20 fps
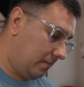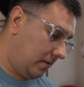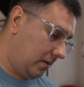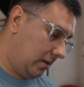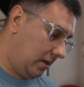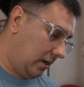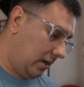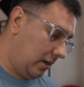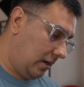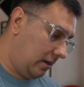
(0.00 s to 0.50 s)

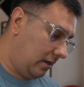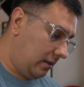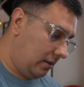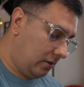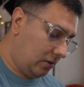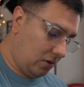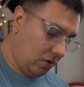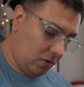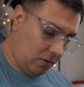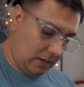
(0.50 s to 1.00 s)
Okay,
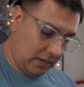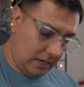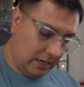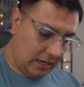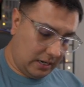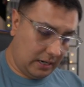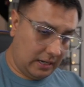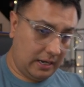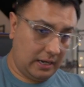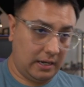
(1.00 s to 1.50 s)
let's go
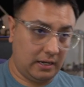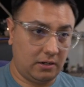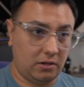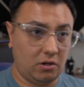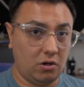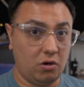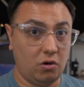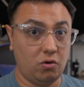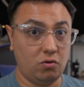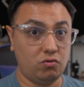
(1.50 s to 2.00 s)
ahead and
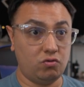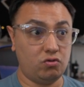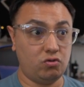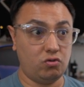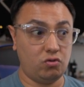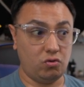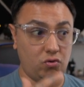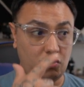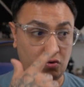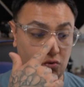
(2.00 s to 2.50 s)
go
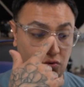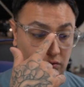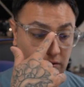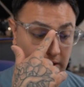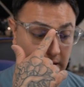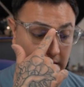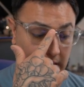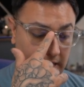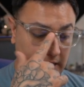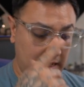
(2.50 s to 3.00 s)
to
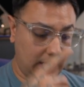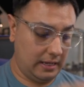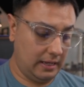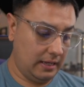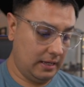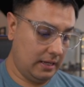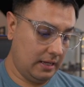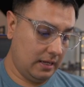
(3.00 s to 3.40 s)
the,